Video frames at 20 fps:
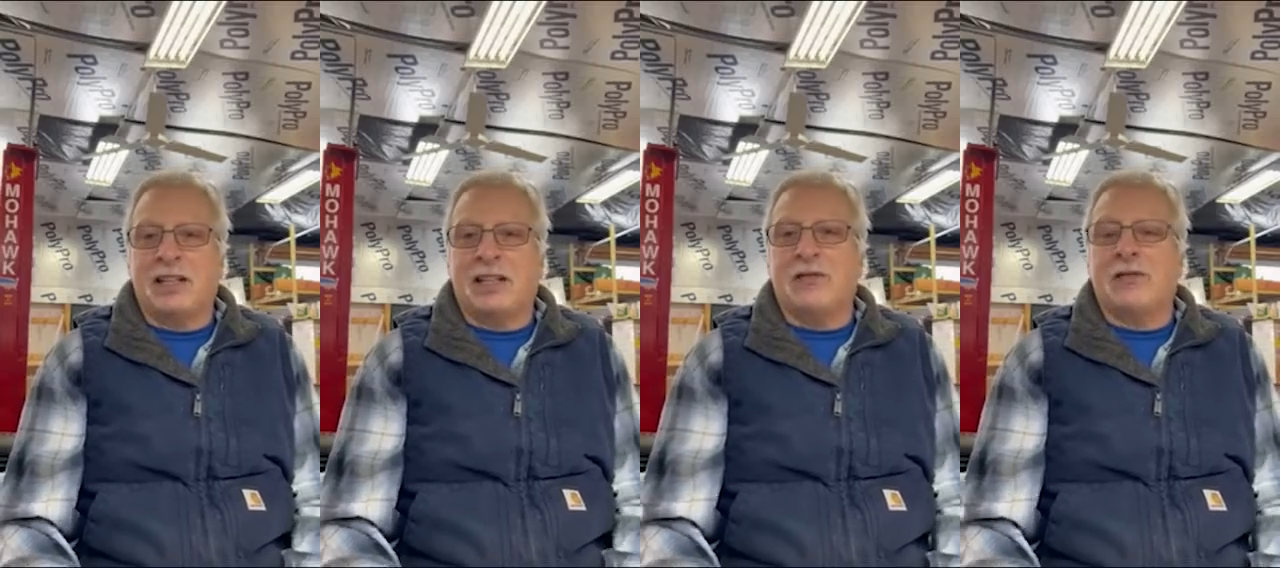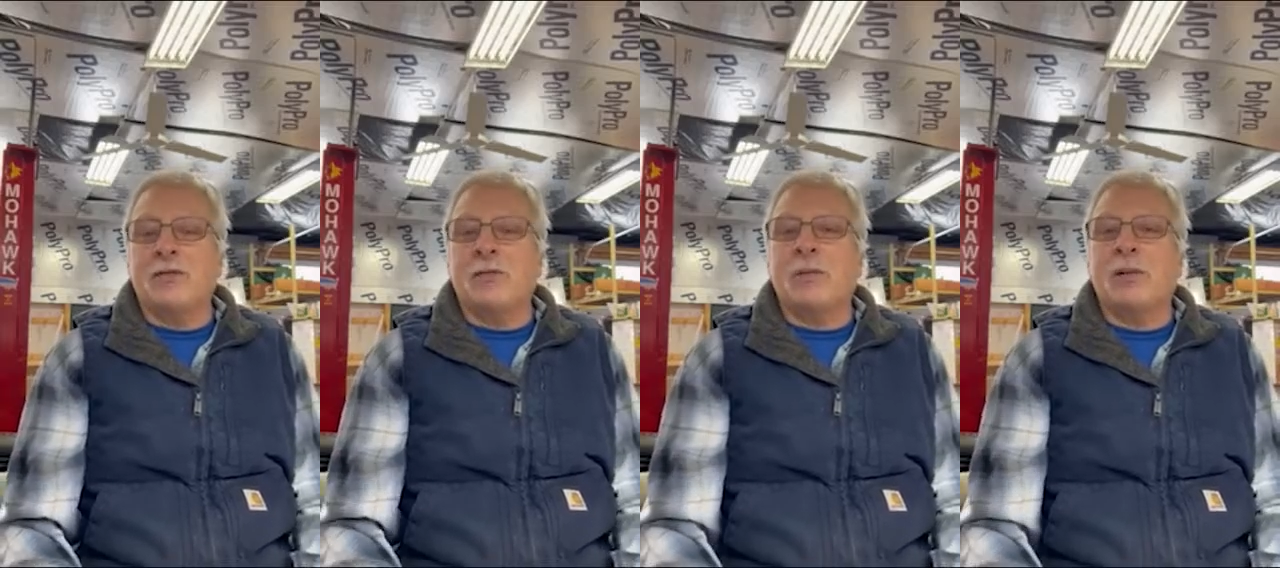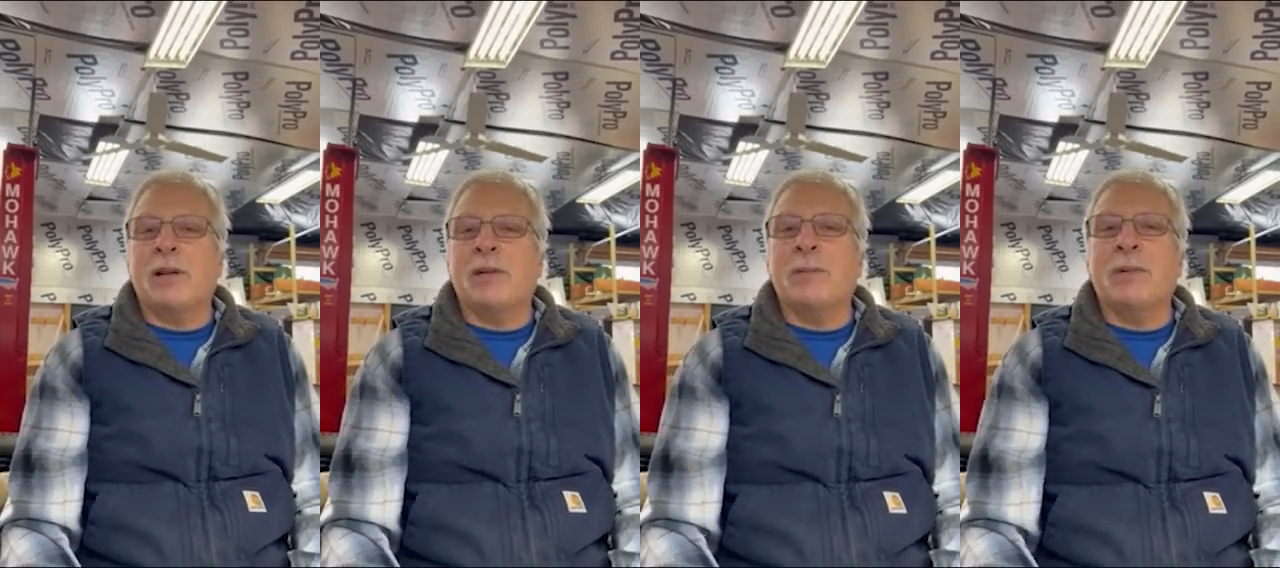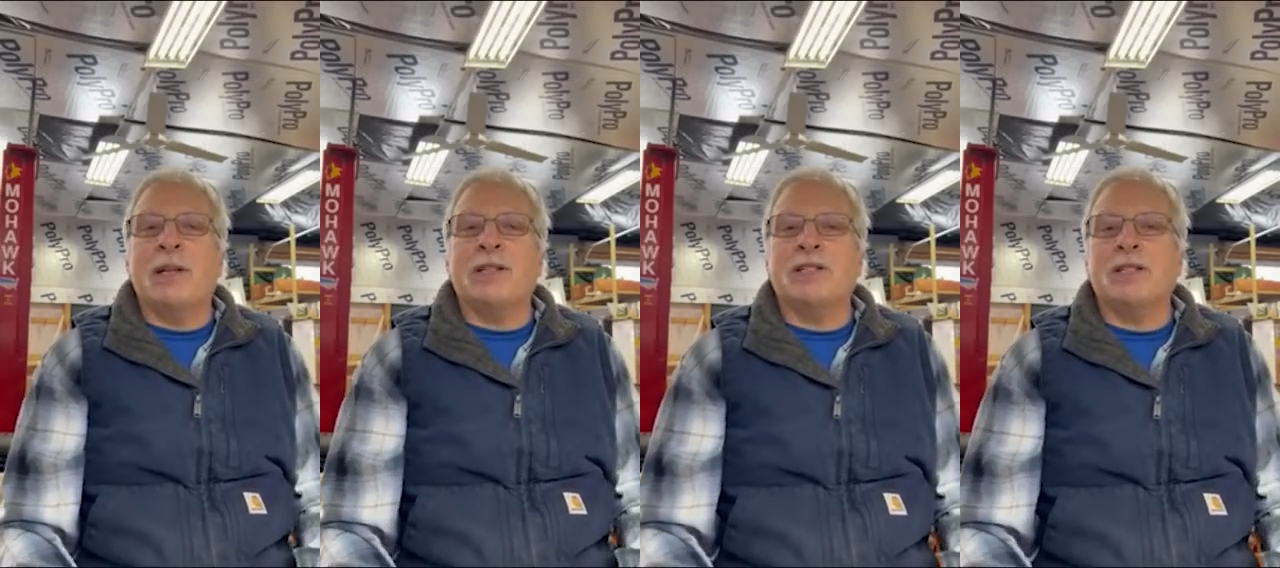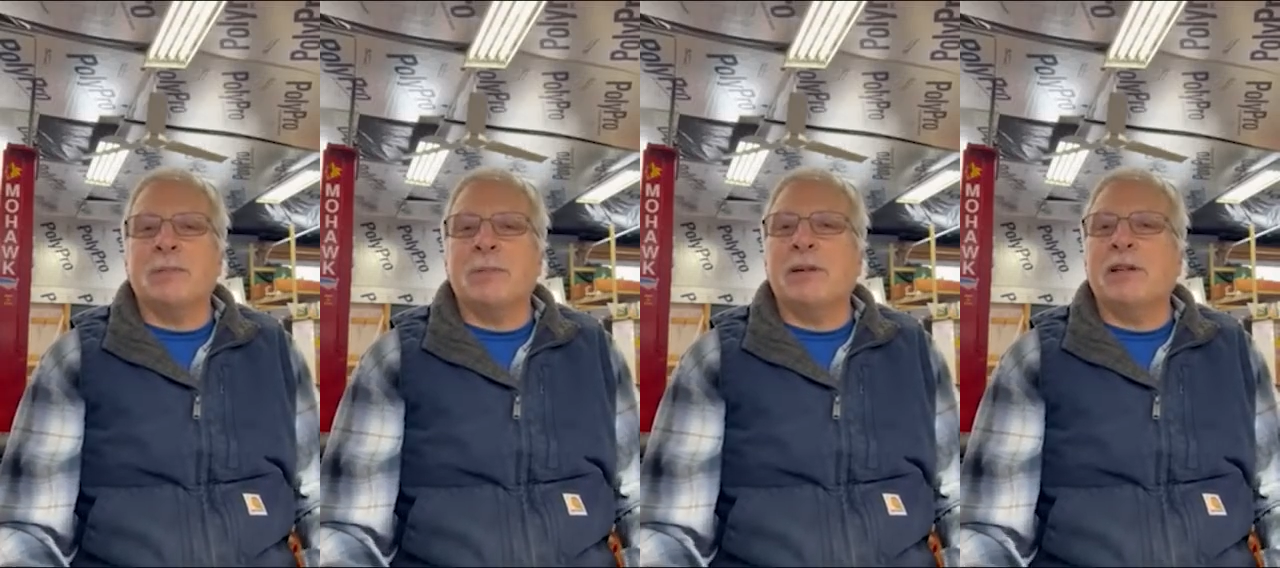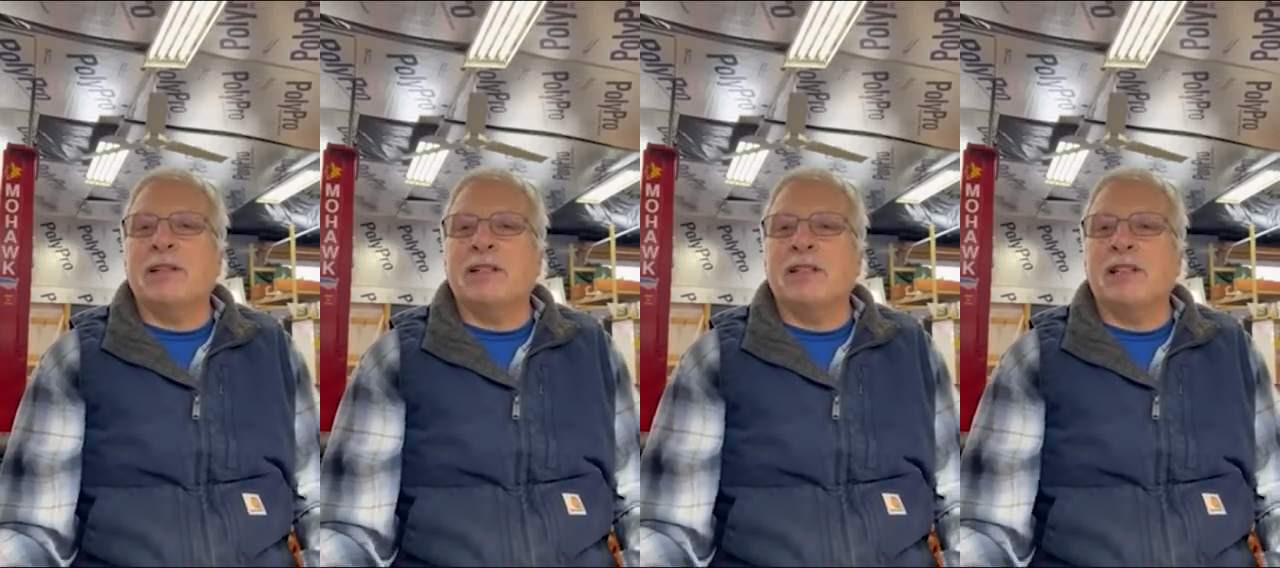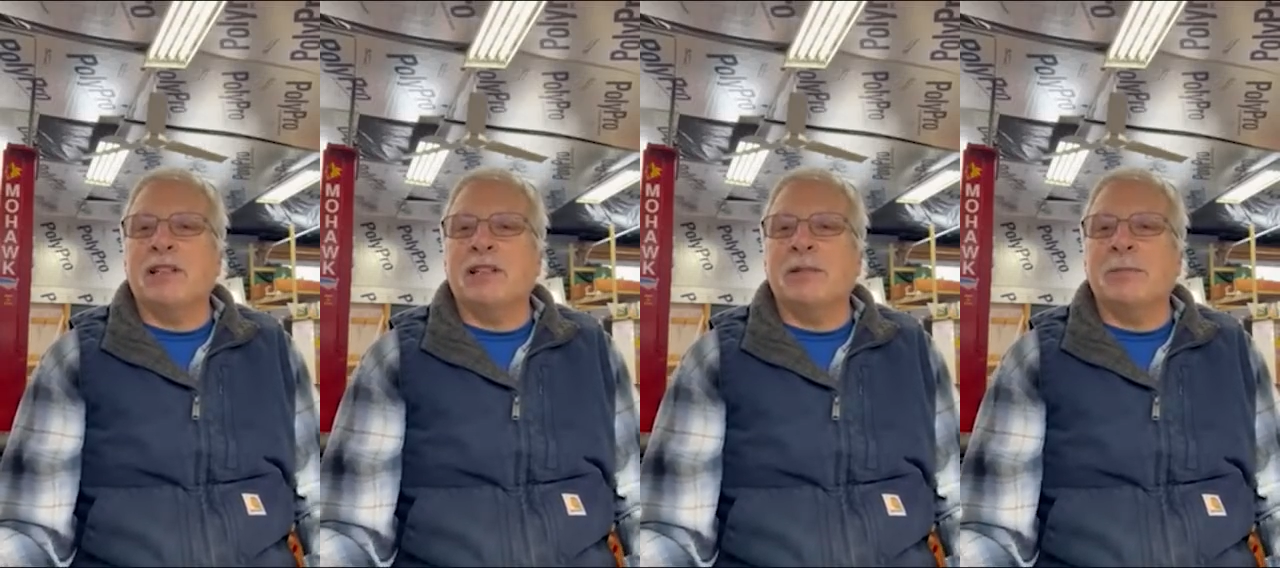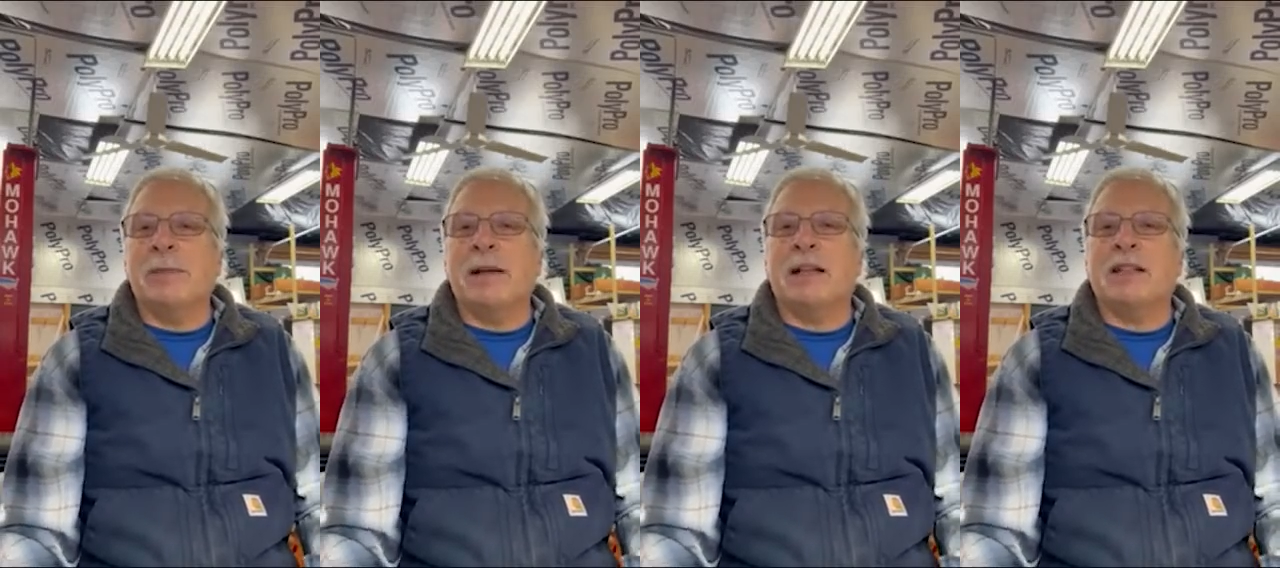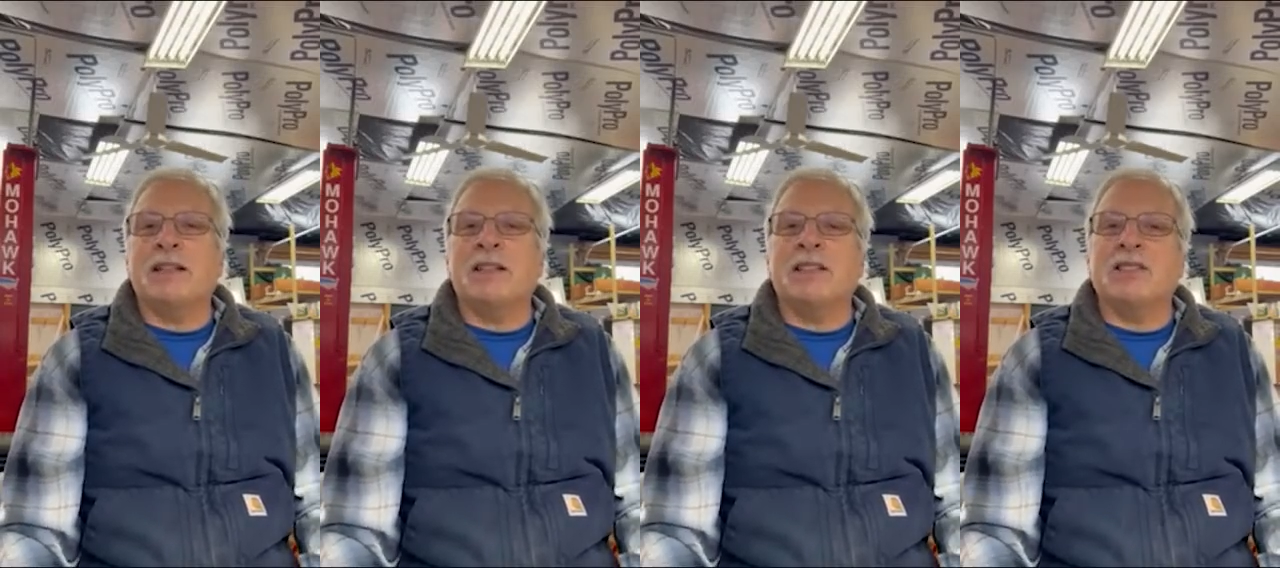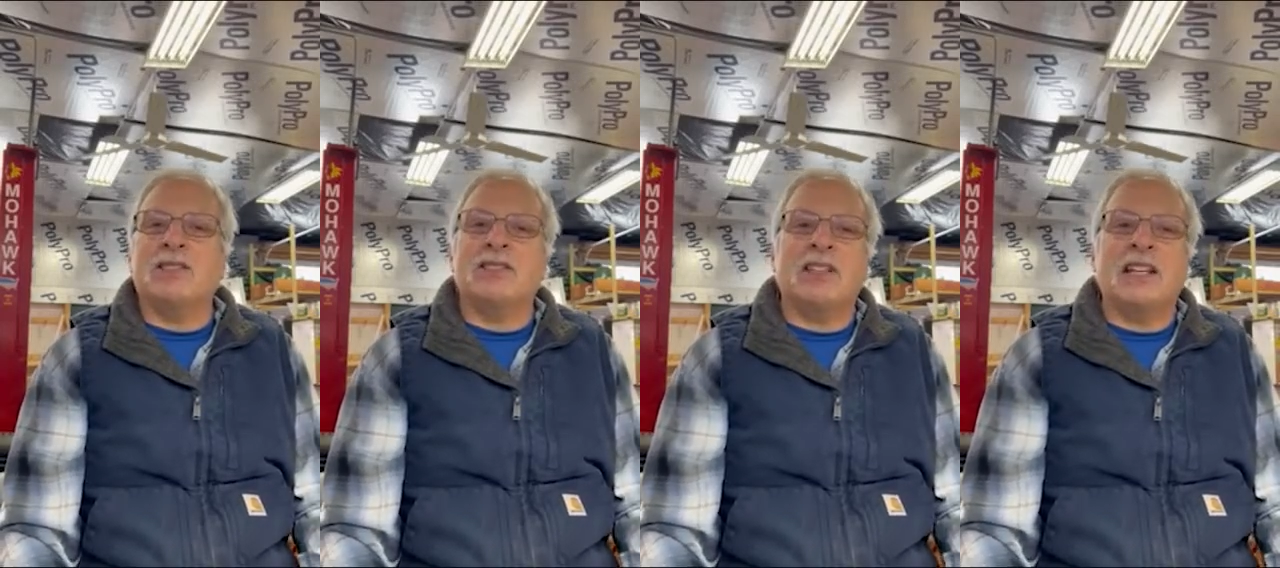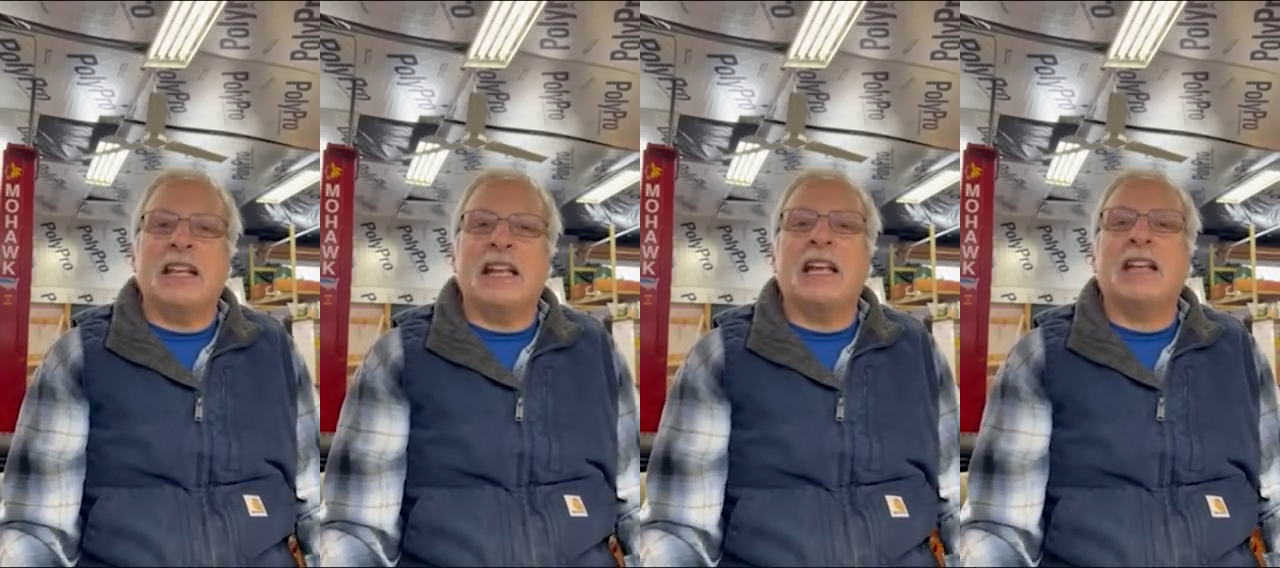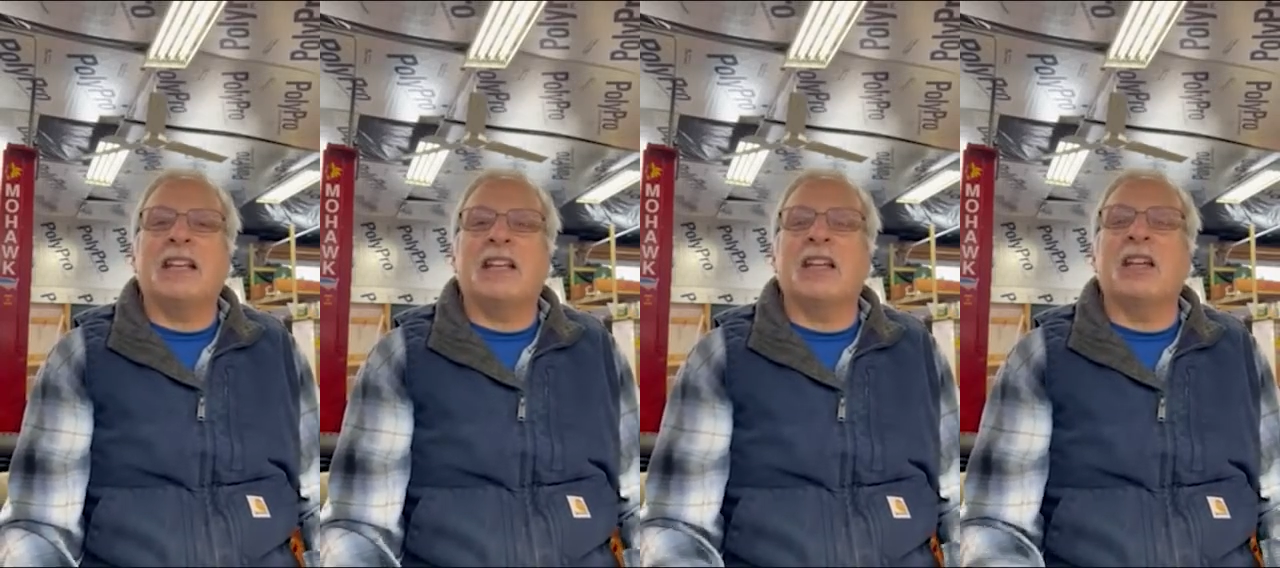Everybody makes a big deal about this and that.